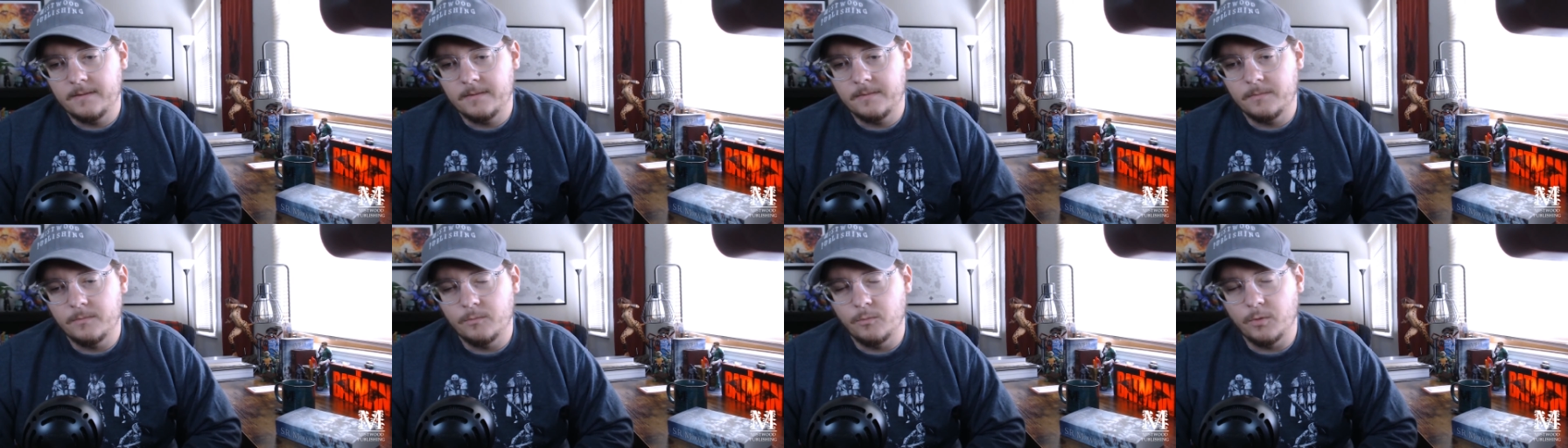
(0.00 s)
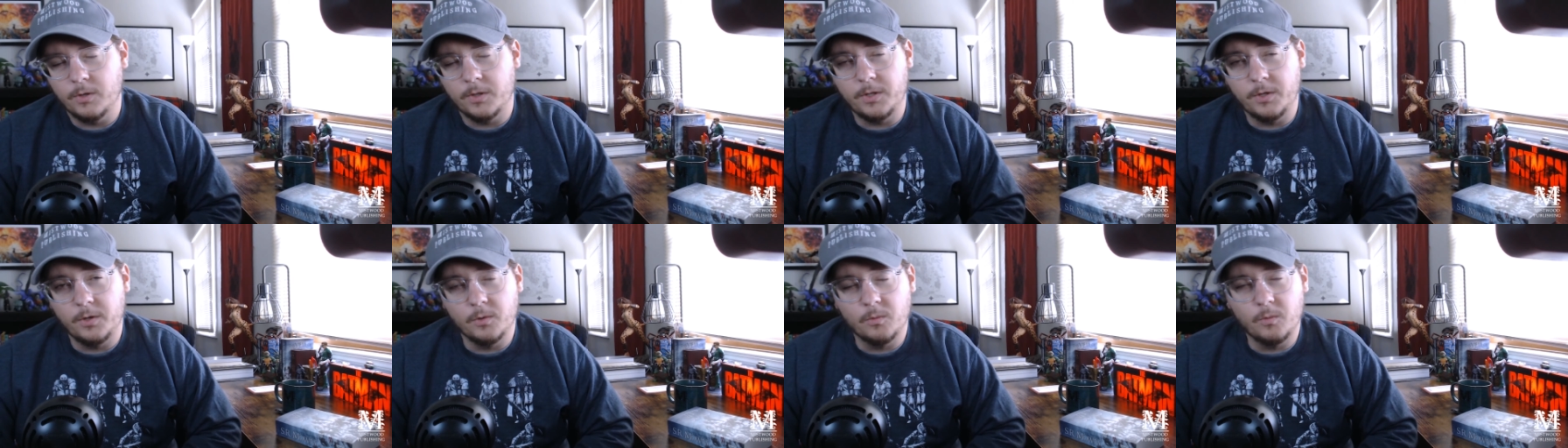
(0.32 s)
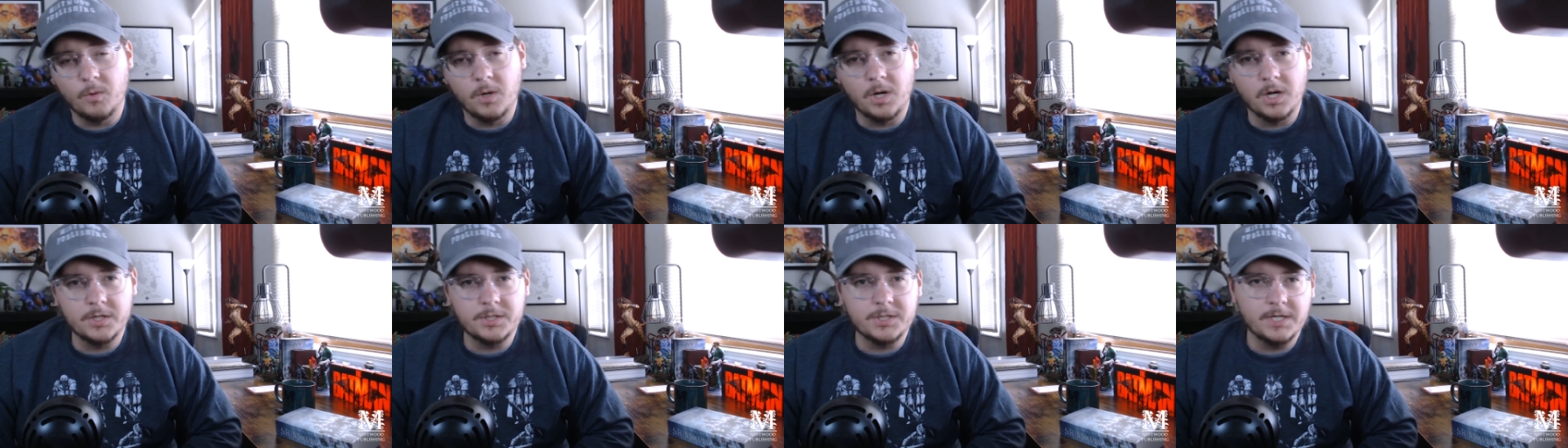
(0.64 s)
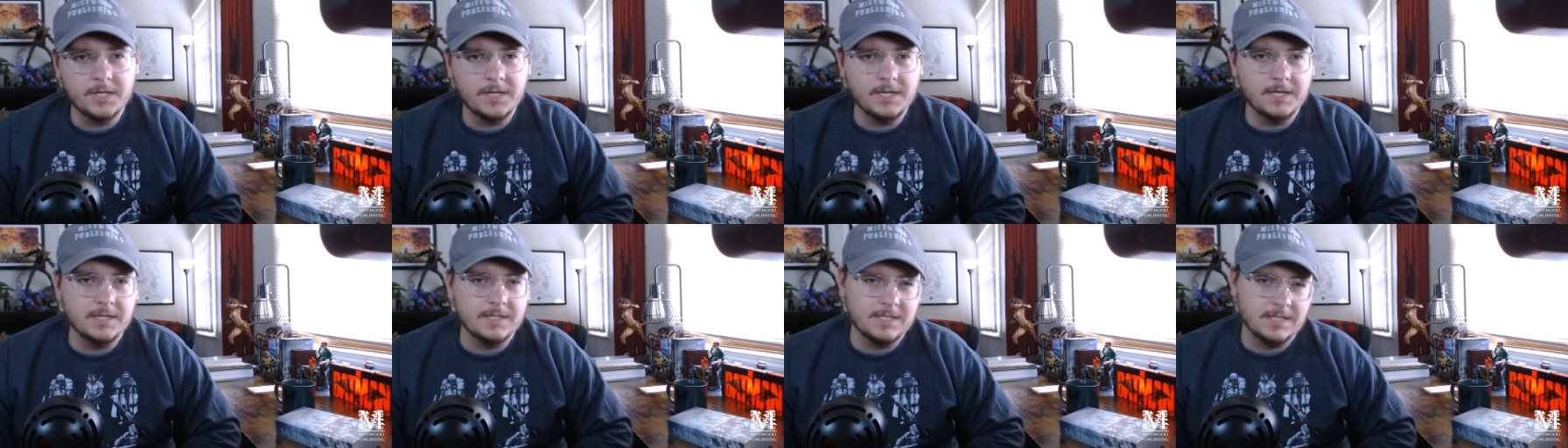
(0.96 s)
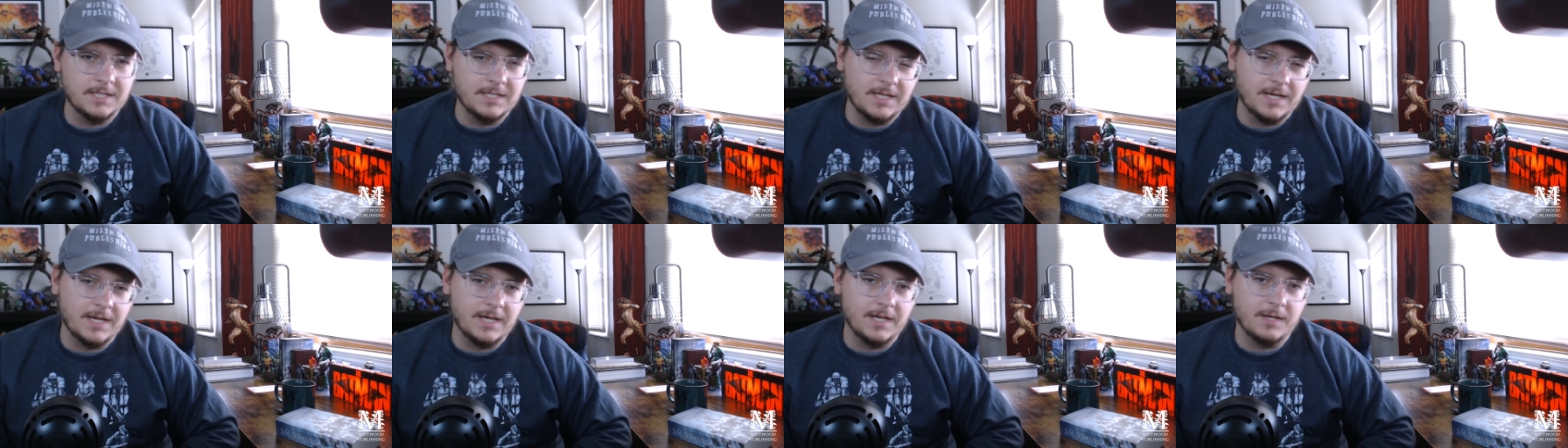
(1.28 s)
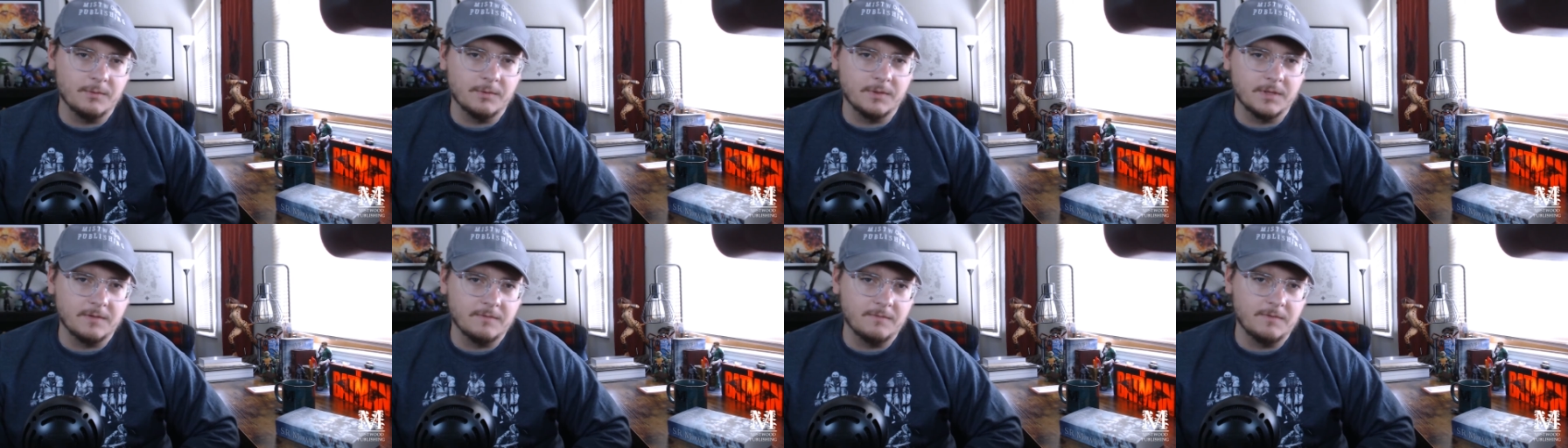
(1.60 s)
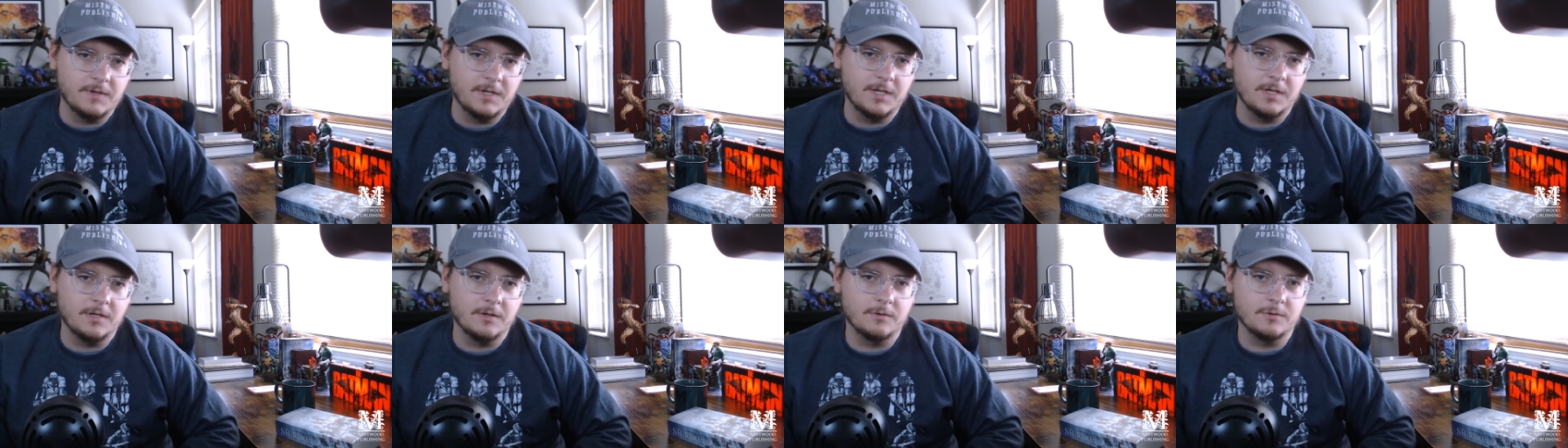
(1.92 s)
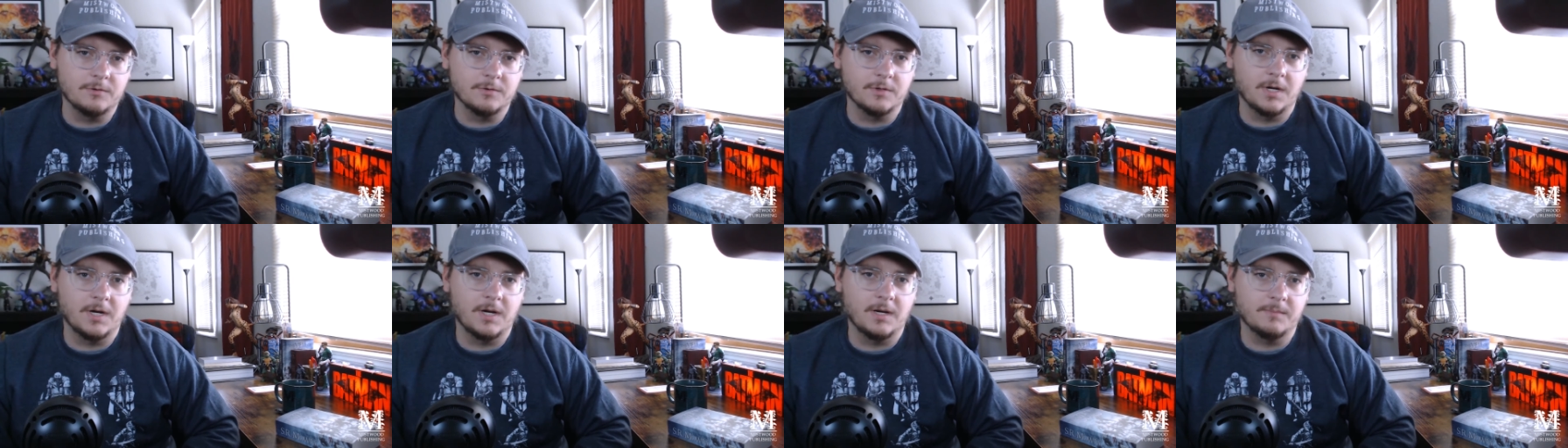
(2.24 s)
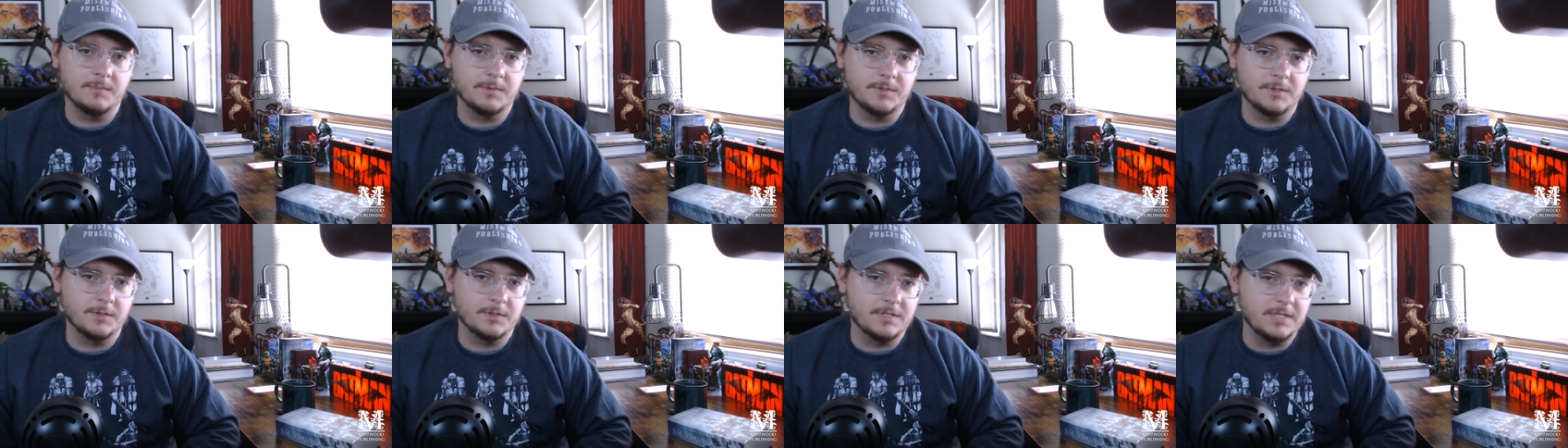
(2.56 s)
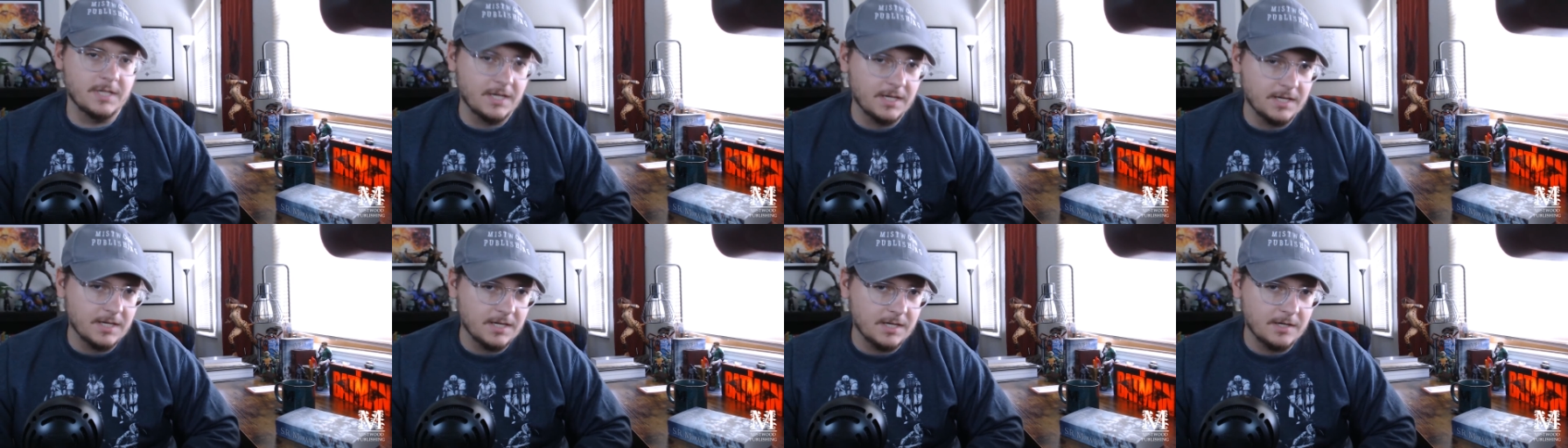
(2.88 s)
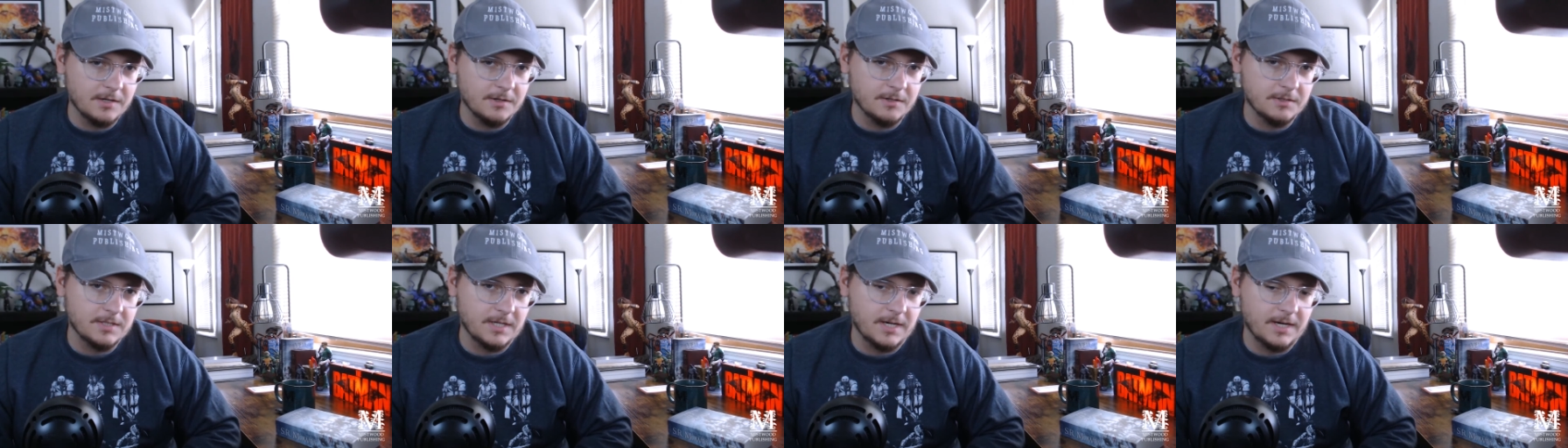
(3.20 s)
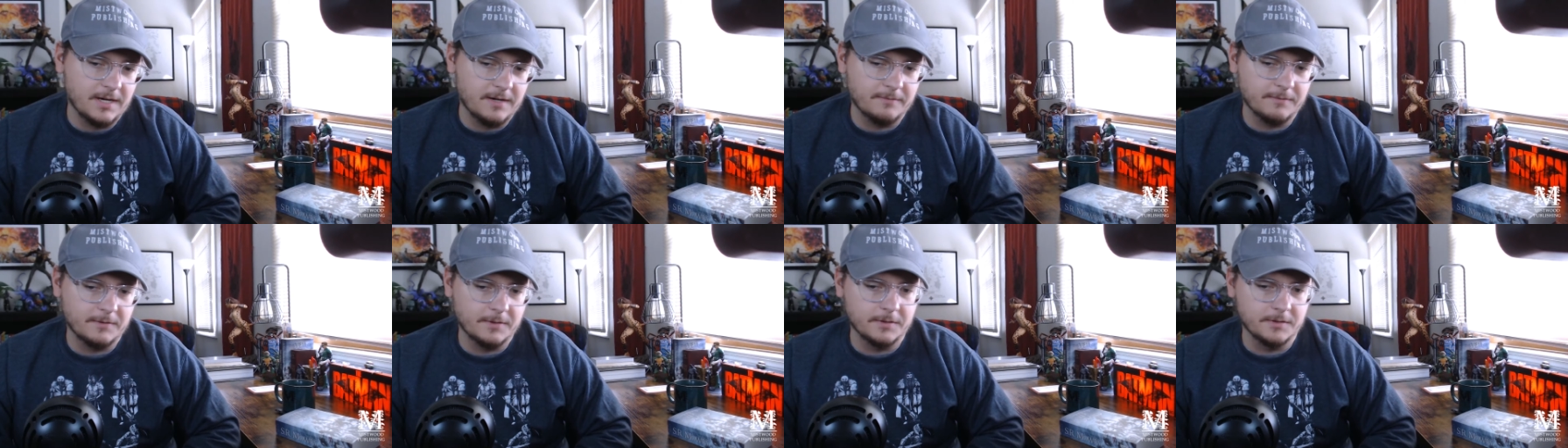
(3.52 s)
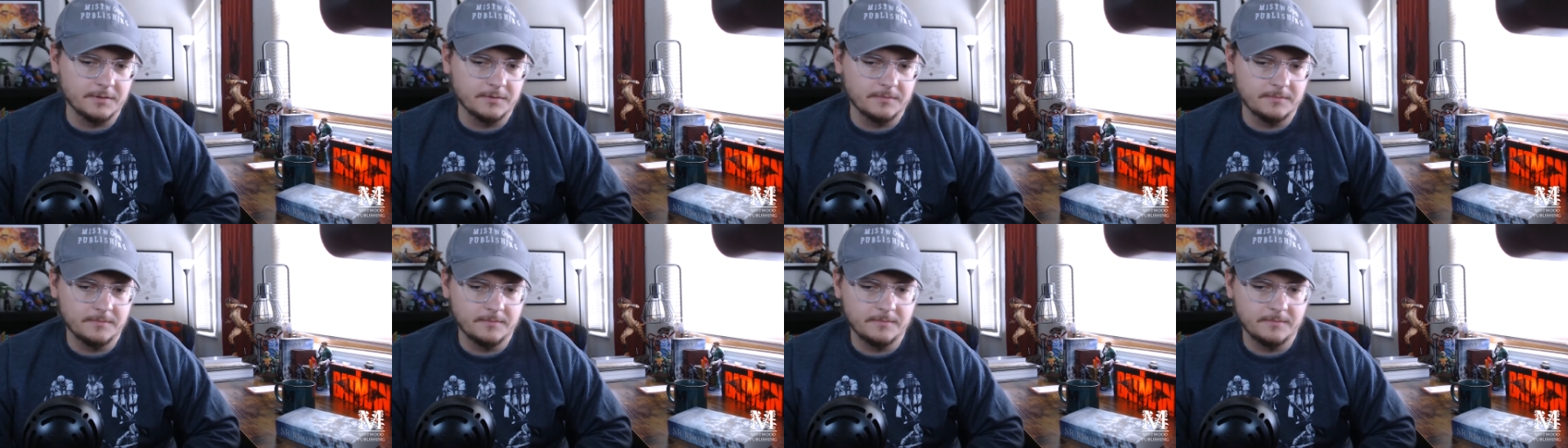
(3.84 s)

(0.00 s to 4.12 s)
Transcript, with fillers: Whether you're watching it today when the video drops or 10 years after,